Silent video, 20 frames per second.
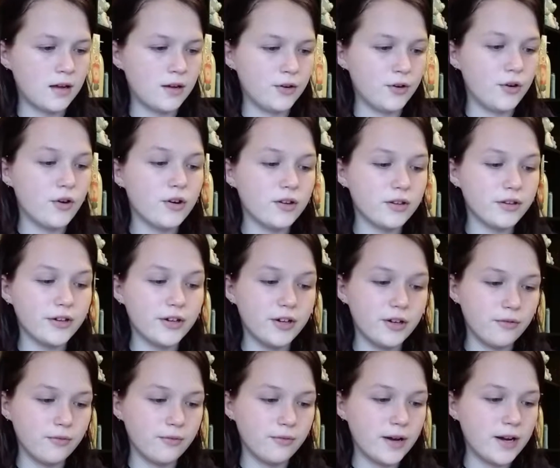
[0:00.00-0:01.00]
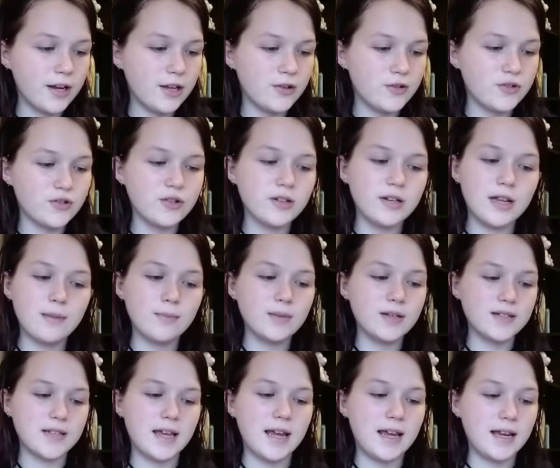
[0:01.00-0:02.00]
Nerd alert! Reddit user
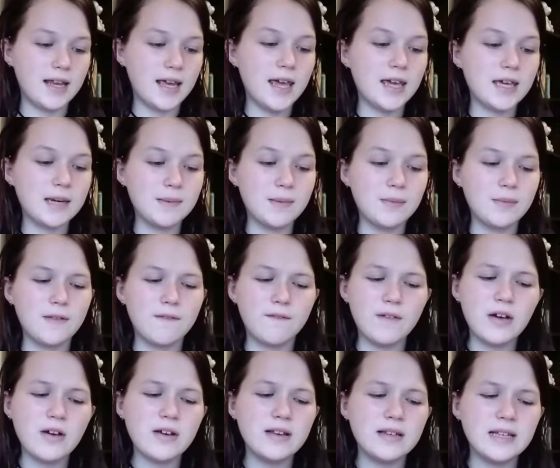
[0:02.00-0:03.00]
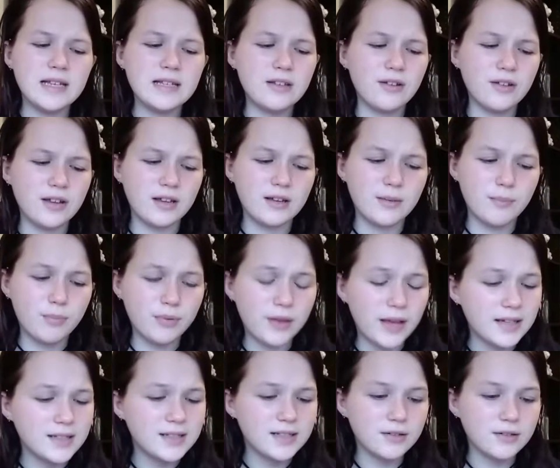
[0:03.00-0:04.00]
Nameless88 came up with a very detailed and
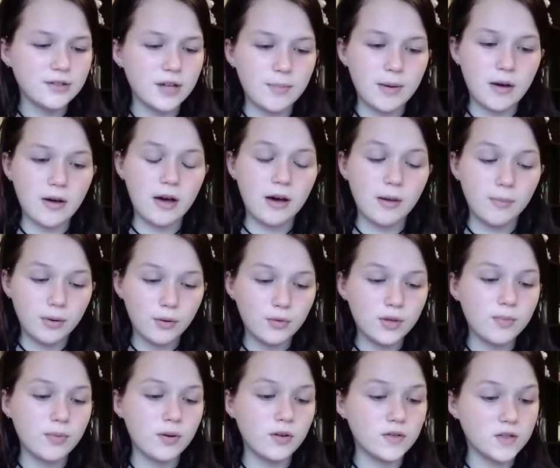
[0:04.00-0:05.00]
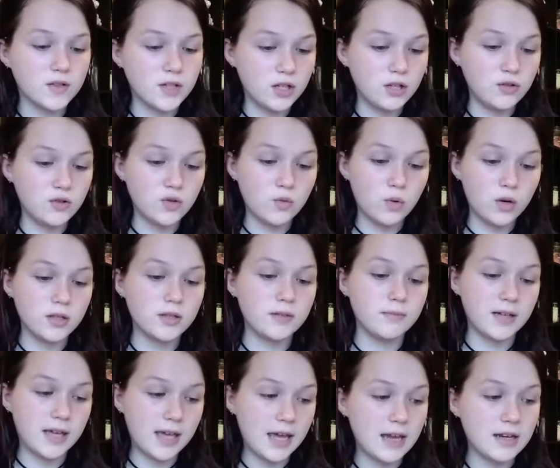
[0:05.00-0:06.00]
complex theory about how Pokeballs can use quantum
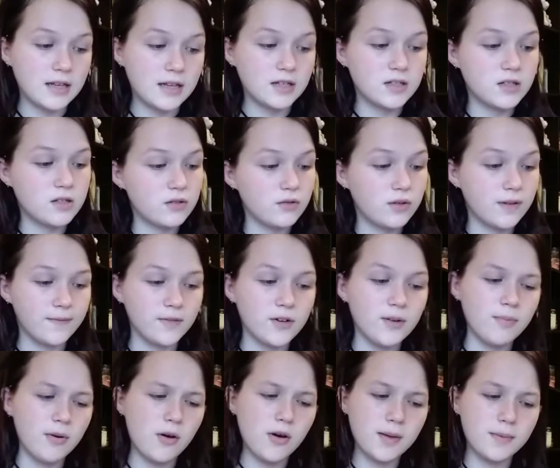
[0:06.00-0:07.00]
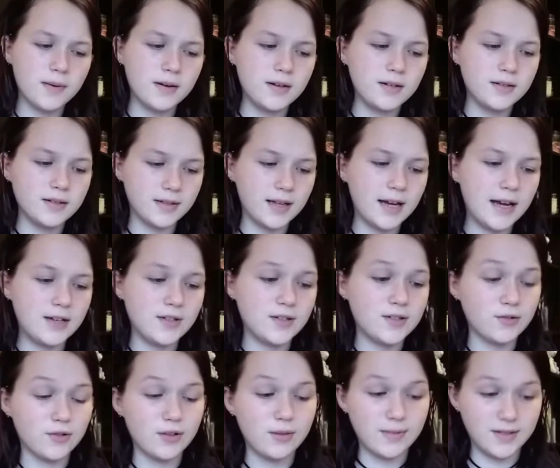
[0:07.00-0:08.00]
mechanics to convert Pokemon into light to
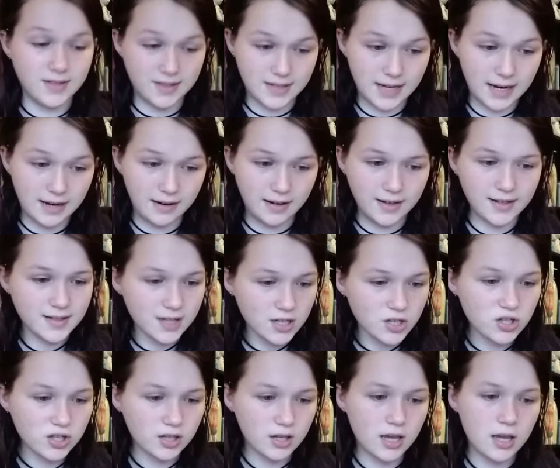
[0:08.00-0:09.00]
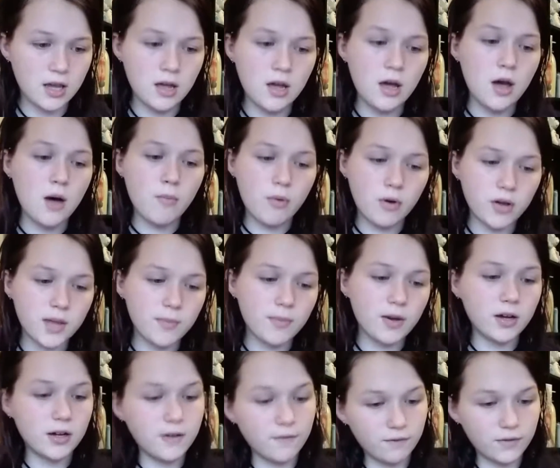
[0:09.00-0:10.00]
store them as data. Essentially,
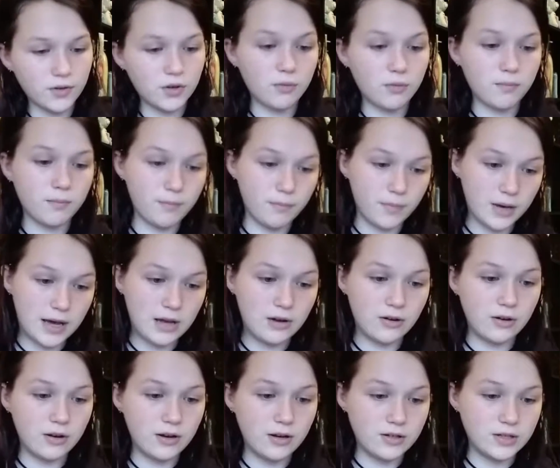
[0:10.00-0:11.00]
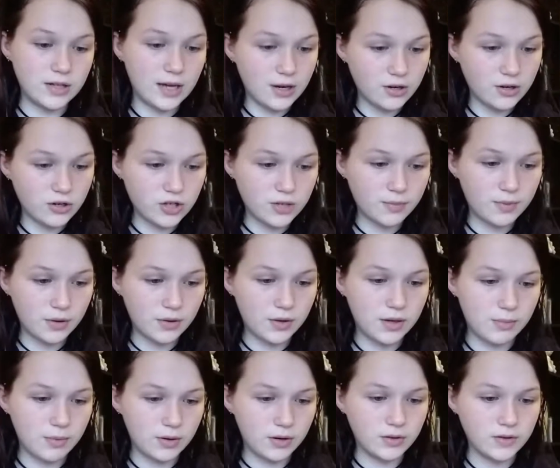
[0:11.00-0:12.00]
Pokemon convert matter into energy
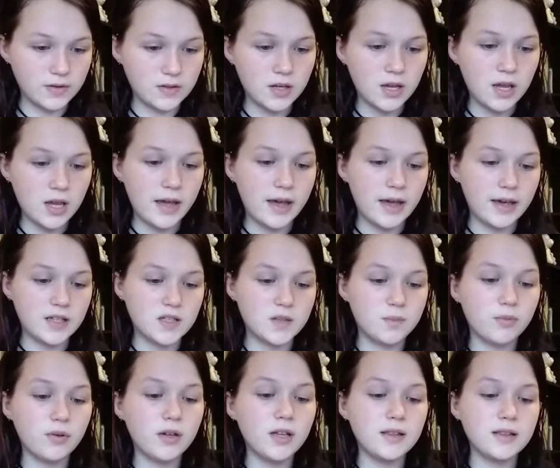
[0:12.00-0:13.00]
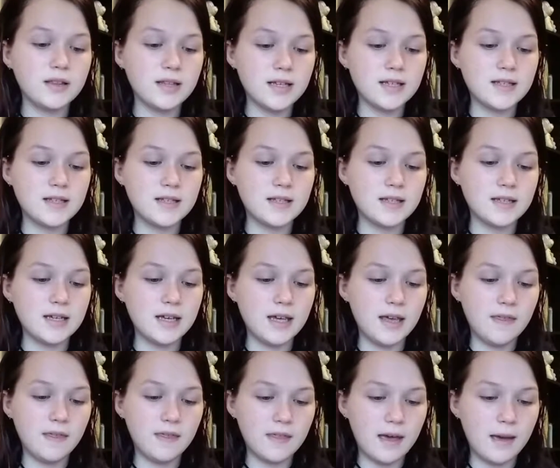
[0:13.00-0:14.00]
Pokeballs, exploit this
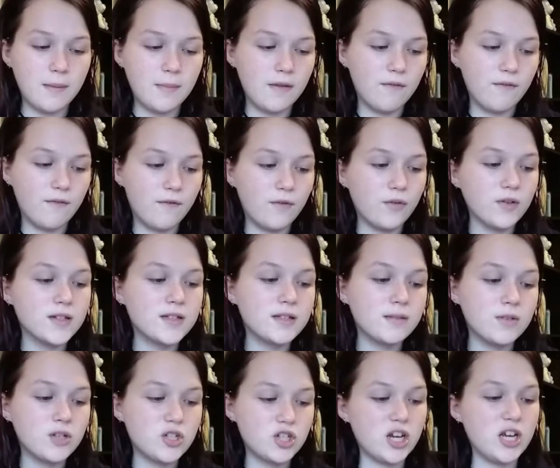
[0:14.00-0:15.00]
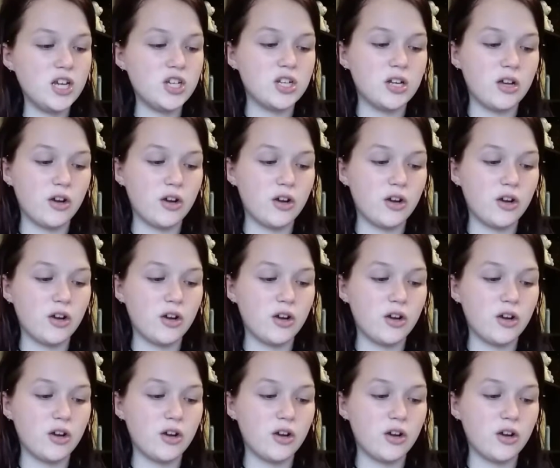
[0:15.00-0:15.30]
in them, and force them to change and